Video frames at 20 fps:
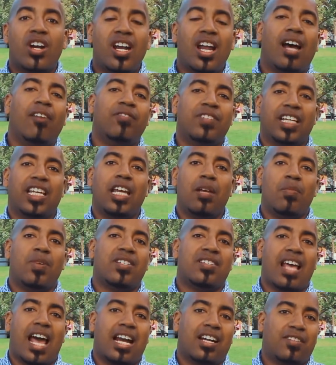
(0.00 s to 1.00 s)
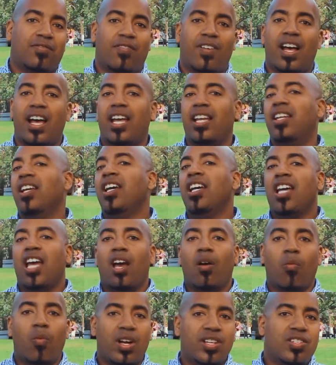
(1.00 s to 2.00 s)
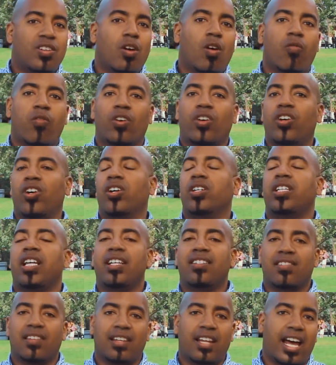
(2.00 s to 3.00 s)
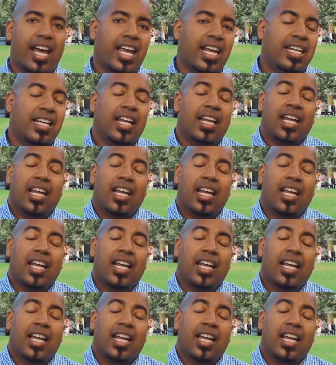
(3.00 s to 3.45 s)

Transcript: enough to keep me satisfied. It wasn't overcooked. It's light.